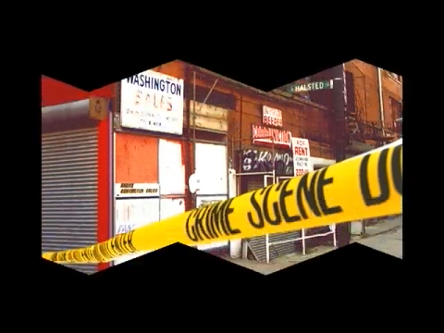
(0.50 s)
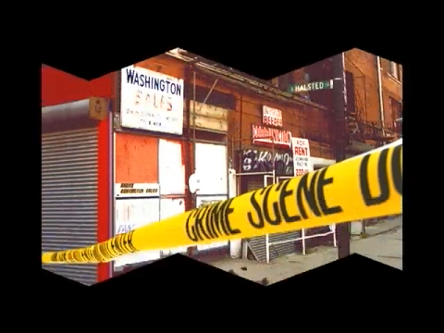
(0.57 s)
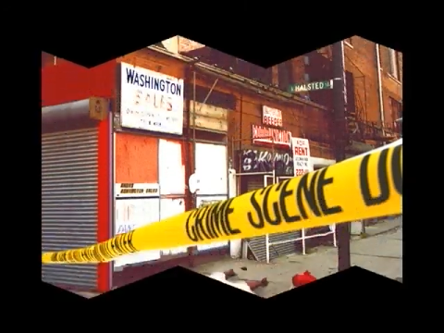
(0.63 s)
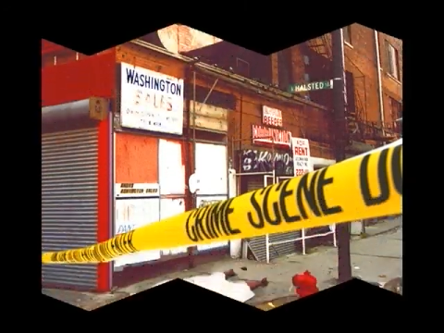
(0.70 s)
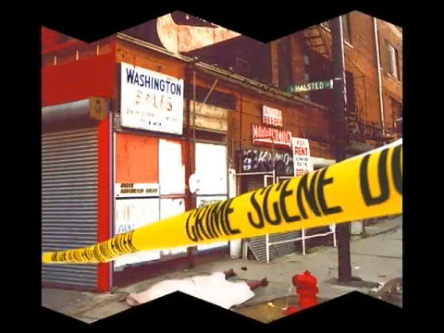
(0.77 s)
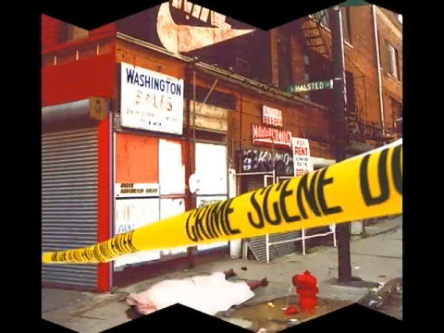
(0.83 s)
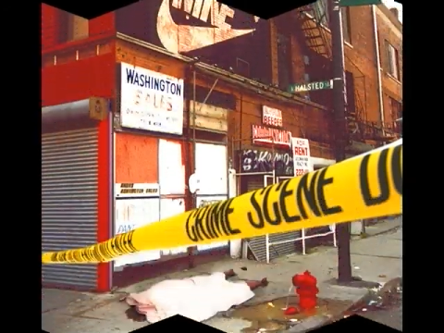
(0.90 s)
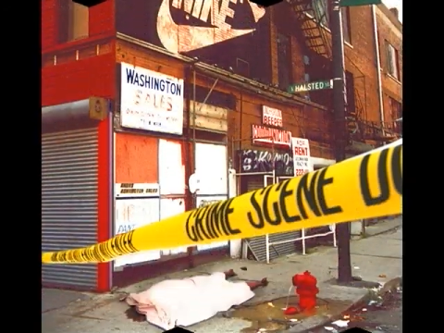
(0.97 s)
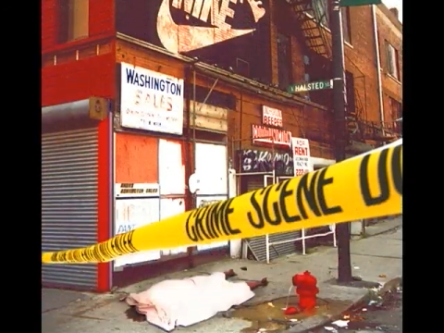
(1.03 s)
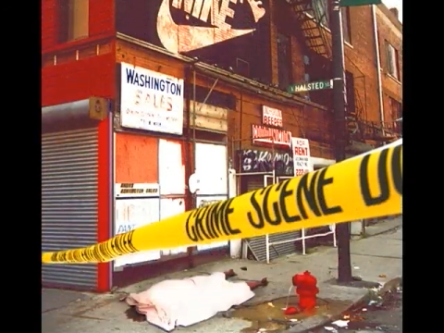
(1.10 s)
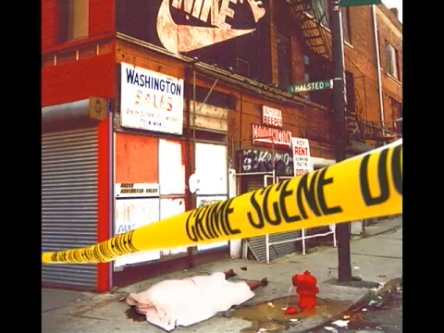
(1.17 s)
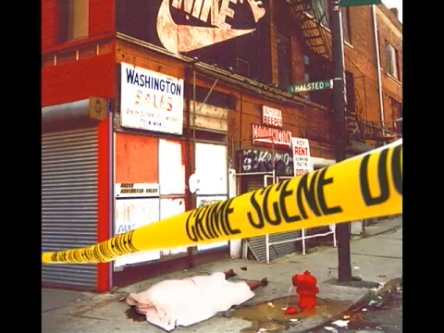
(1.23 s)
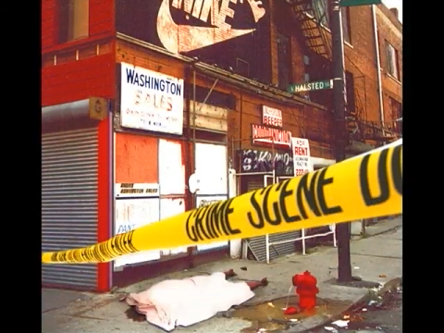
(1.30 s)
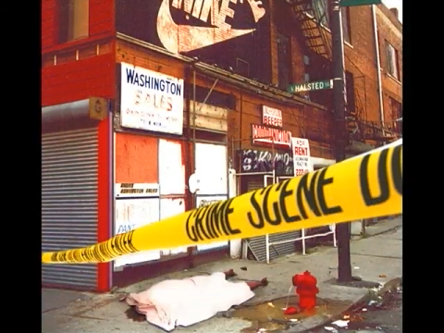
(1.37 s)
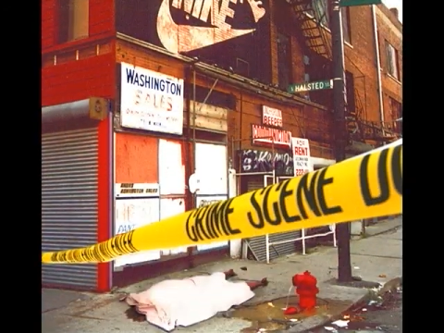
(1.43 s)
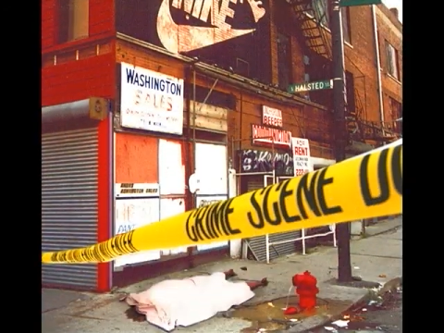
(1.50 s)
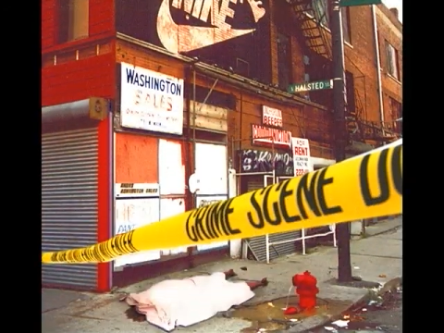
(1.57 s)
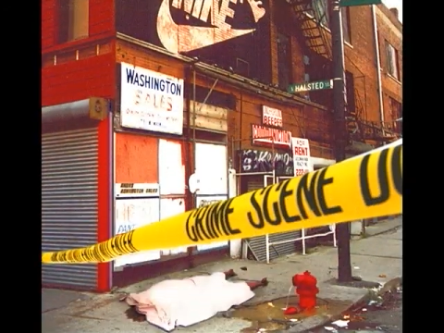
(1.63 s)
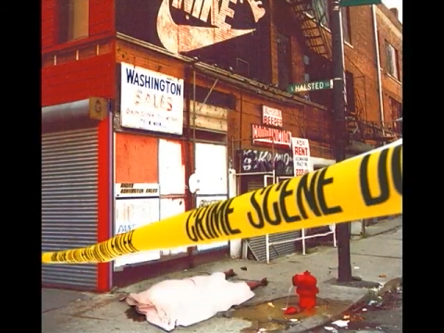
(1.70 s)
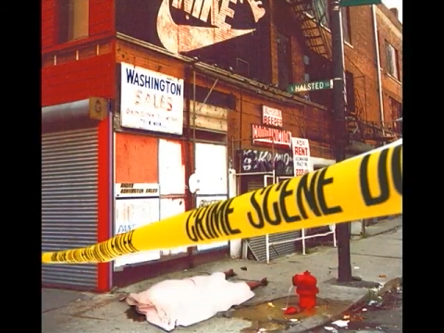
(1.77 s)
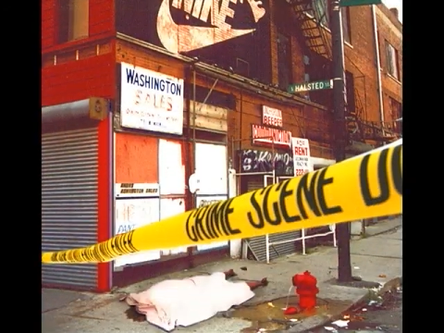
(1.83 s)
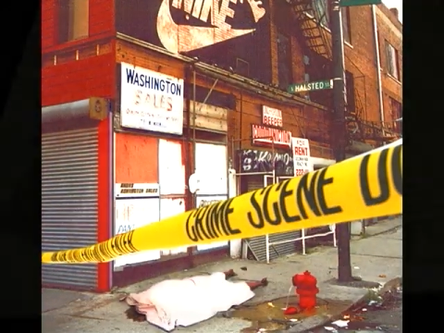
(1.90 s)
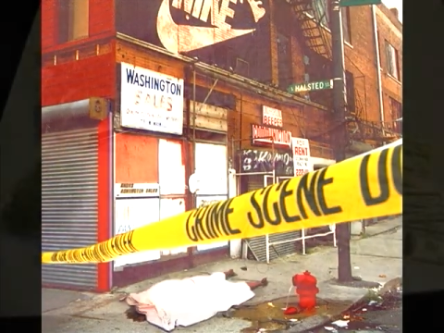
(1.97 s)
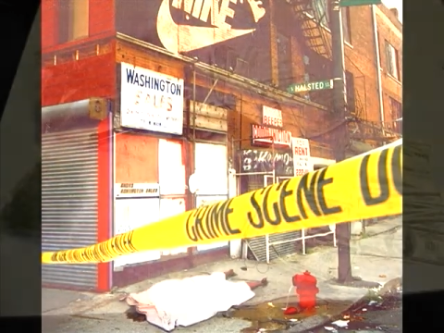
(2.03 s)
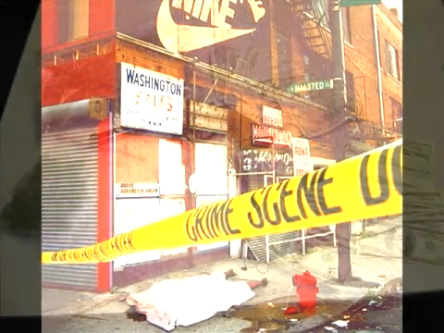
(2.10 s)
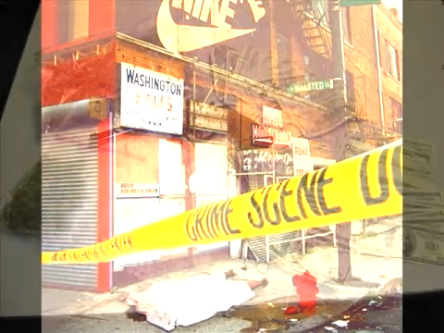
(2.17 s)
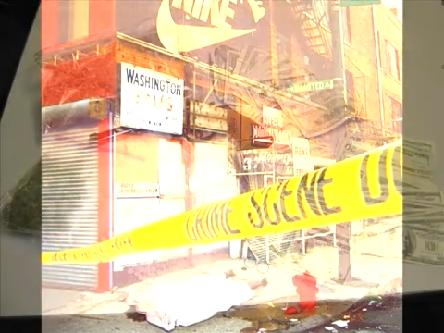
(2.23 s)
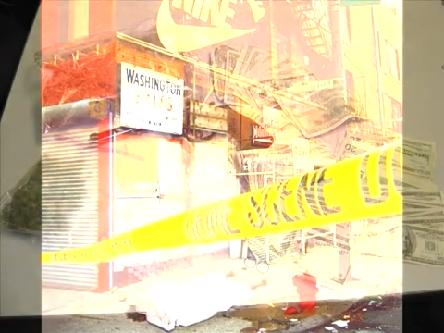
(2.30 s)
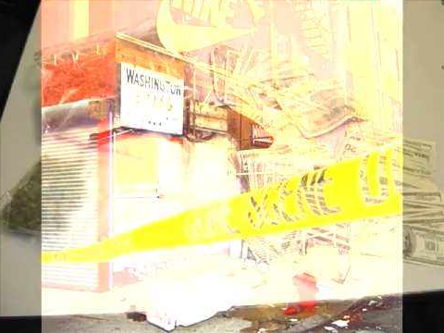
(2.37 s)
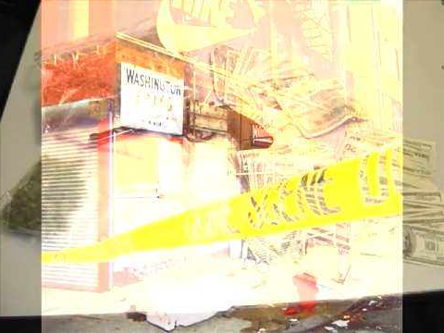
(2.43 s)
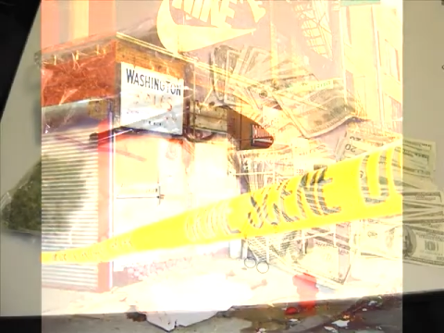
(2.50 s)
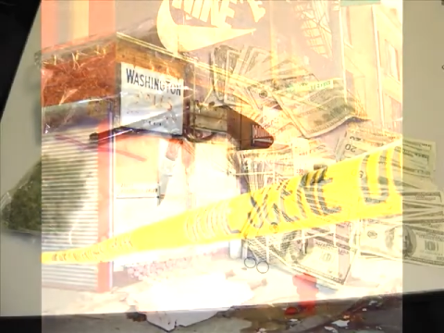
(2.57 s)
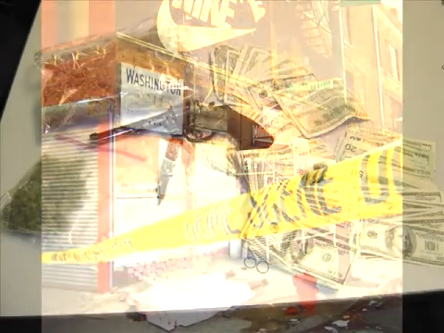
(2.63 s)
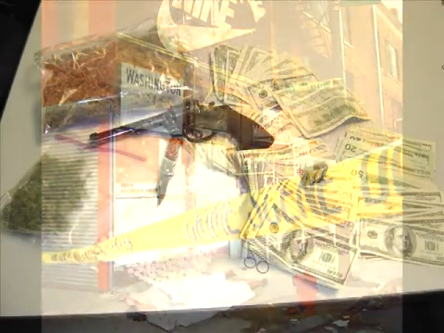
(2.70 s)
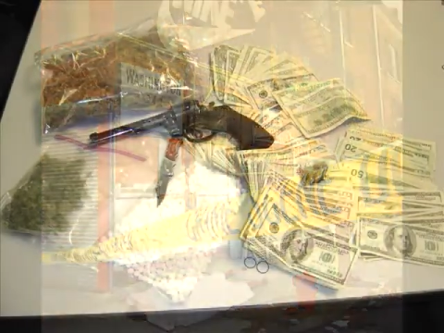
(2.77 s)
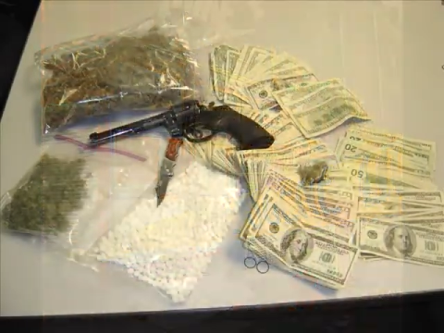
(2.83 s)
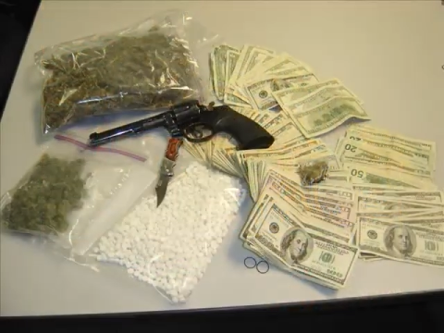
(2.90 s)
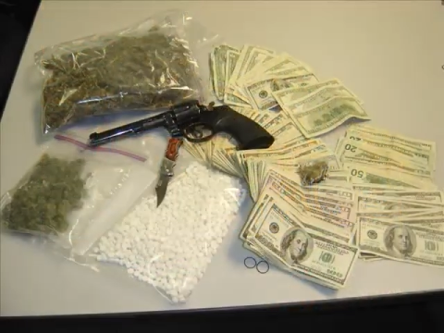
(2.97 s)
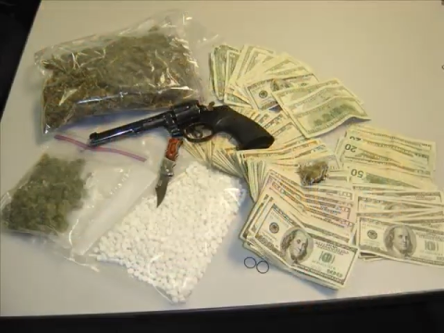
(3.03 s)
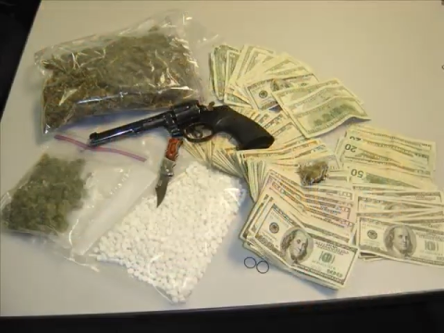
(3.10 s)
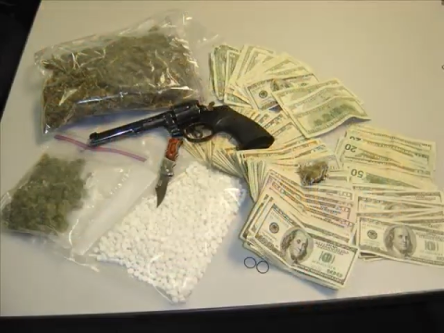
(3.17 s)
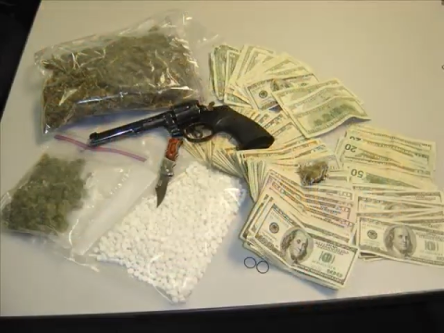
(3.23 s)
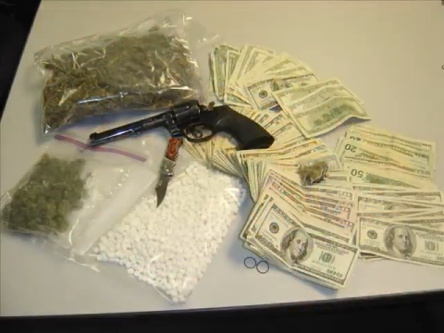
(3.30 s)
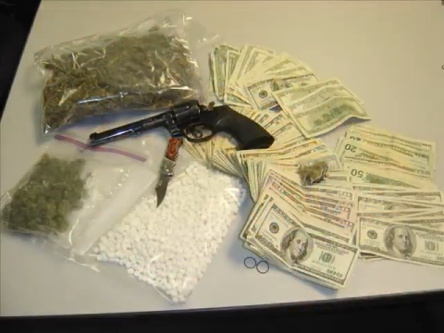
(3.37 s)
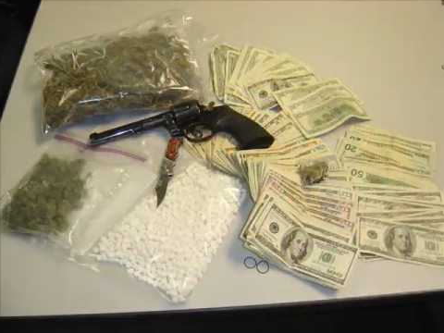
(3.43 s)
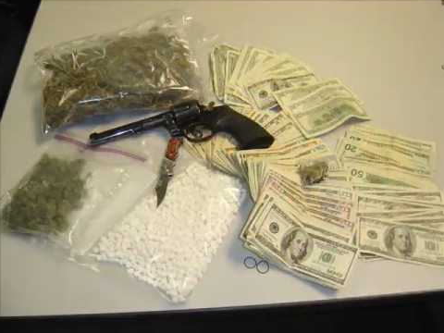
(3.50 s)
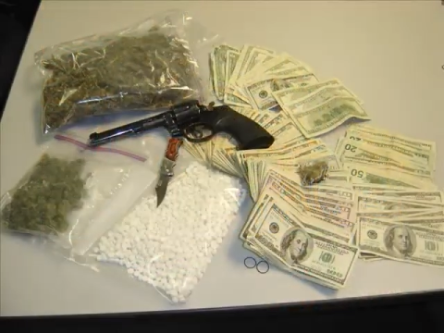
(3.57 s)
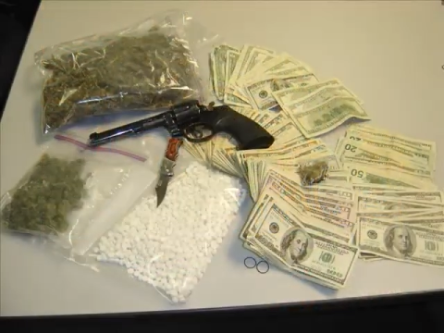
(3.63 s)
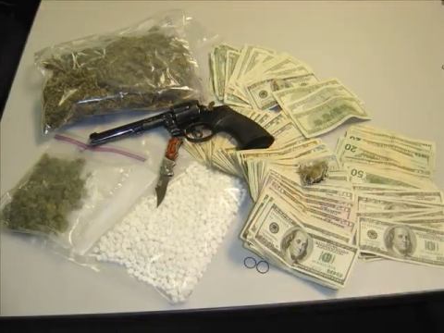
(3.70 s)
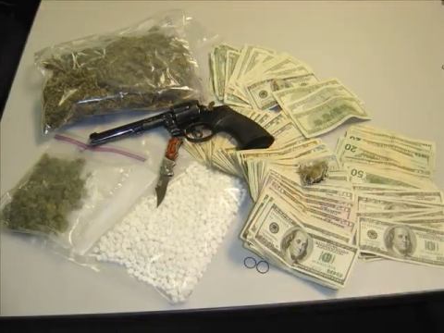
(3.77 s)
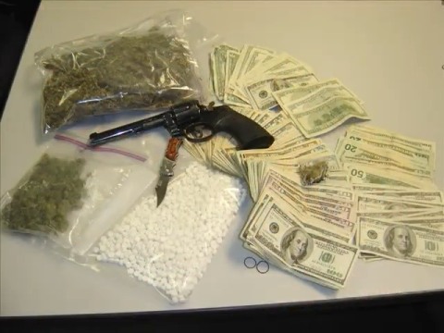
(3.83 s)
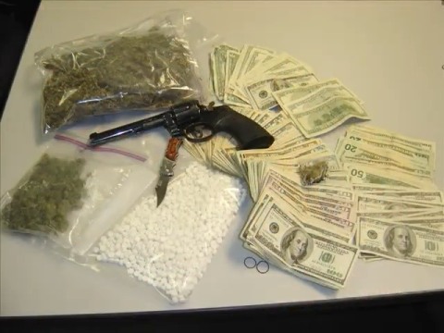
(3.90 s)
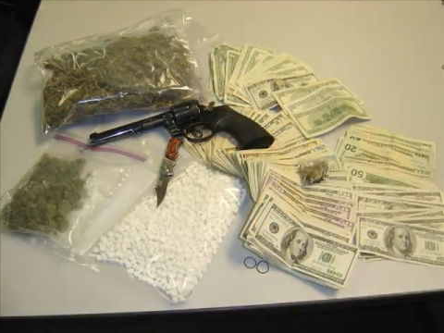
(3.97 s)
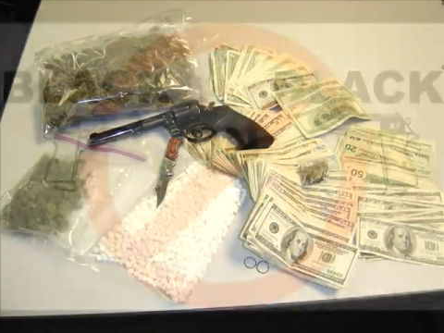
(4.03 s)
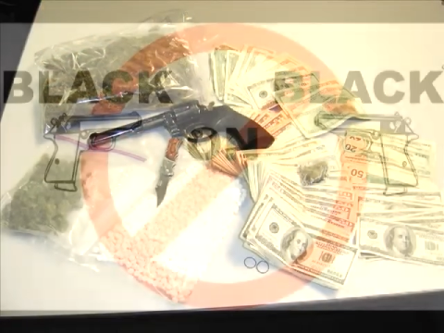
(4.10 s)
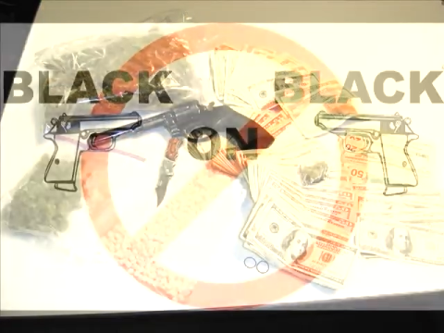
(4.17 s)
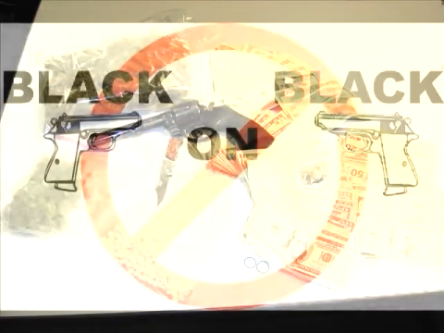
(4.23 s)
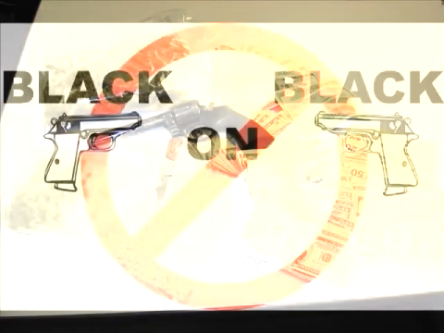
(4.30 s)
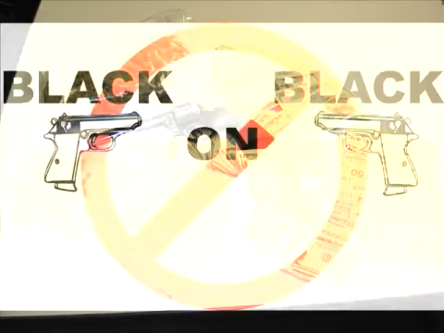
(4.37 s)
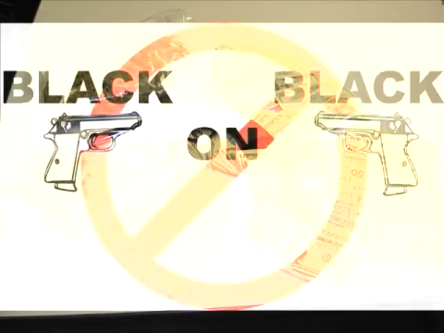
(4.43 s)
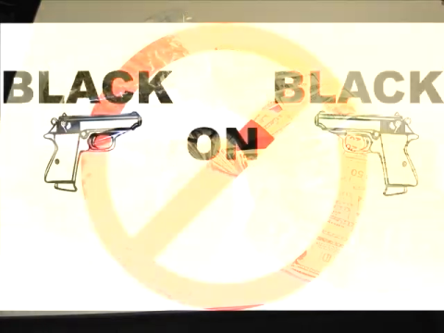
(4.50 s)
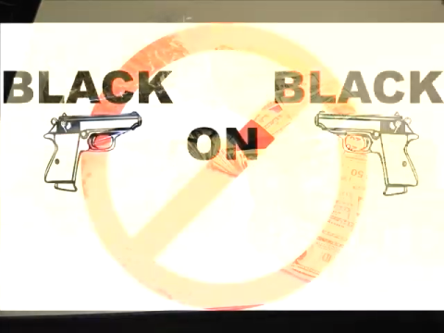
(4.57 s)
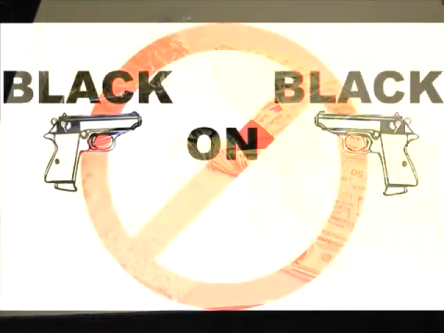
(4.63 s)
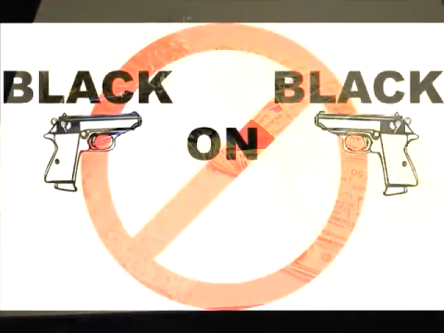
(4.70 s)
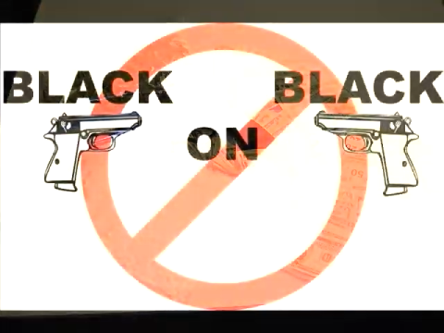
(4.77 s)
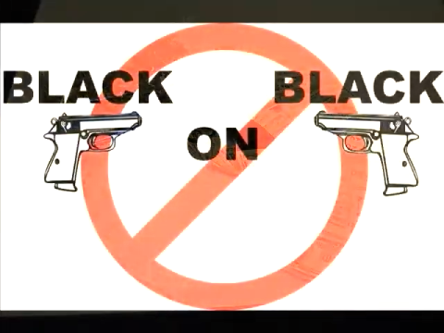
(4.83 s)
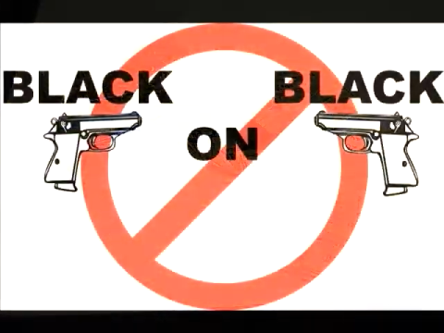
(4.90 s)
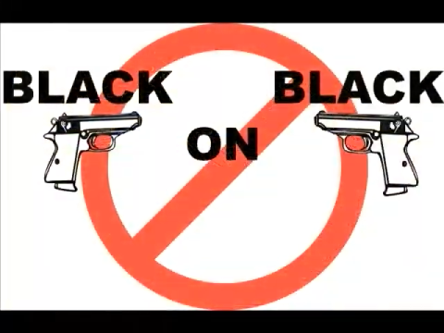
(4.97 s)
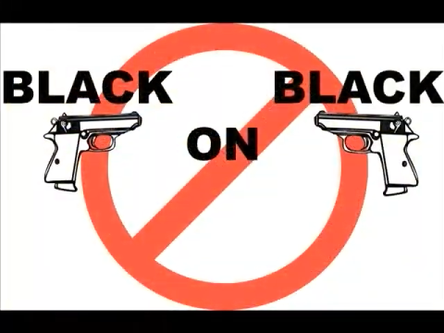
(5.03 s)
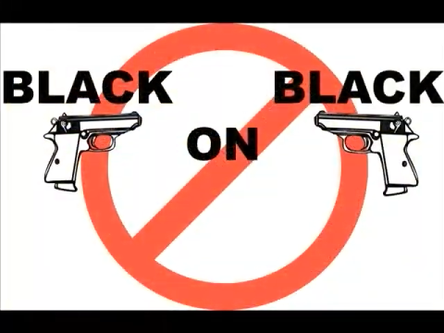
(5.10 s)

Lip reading: Nobody's mouth can be seen.